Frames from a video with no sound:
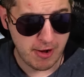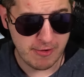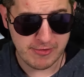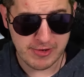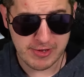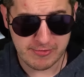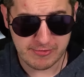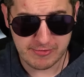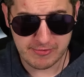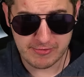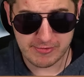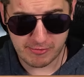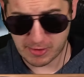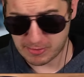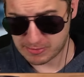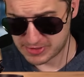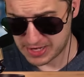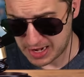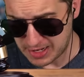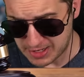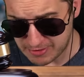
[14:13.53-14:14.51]
Harvey
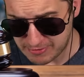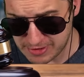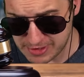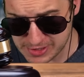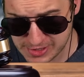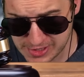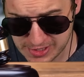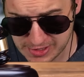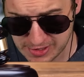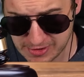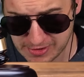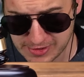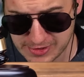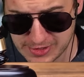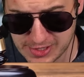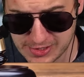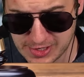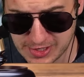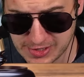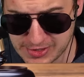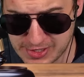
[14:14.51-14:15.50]
from television, or
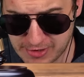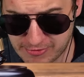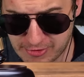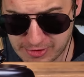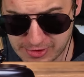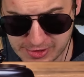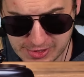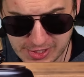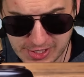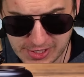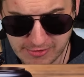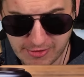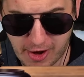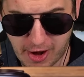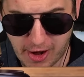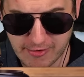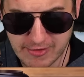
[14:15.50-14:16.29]
is this a different Steve